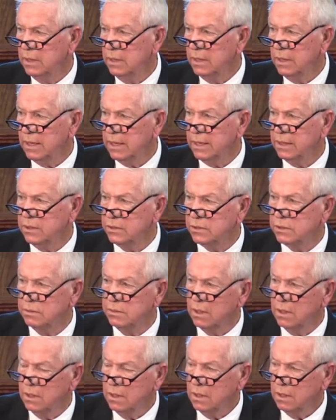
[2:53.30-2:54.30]
and it's
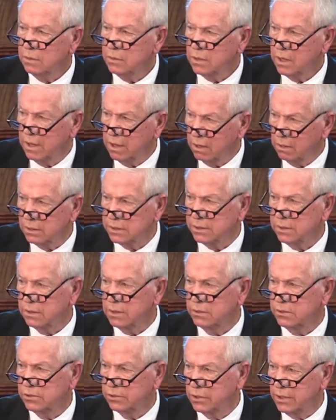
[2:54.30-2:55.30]
character
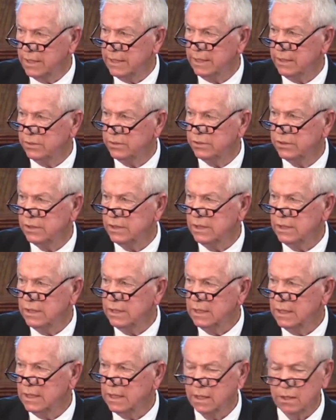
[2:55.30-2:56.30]
traits
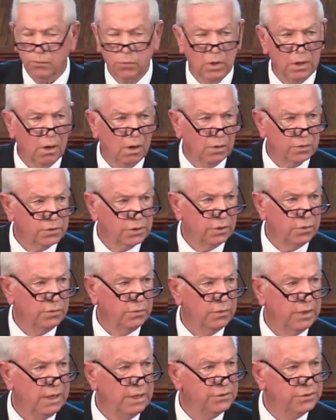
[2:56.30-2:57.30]
and we also
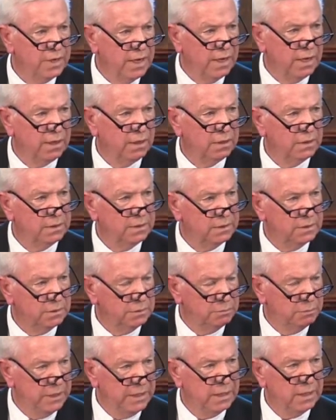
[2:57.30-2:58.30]
he's now
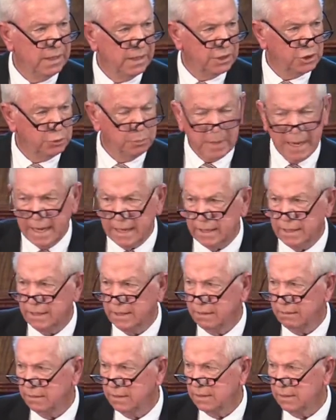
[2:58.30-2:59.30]
being
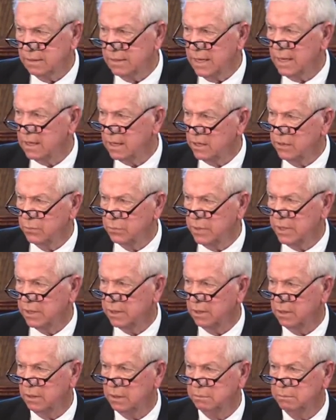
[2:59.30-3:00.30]
expanding that
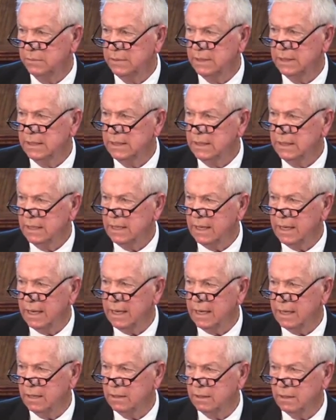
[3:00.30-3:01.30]
curriculum,
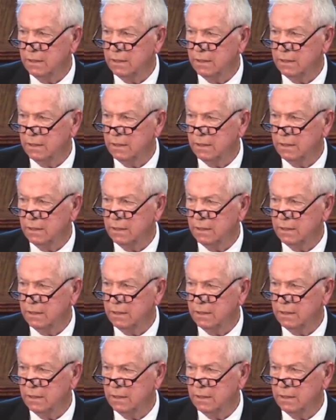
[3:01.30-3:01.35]
and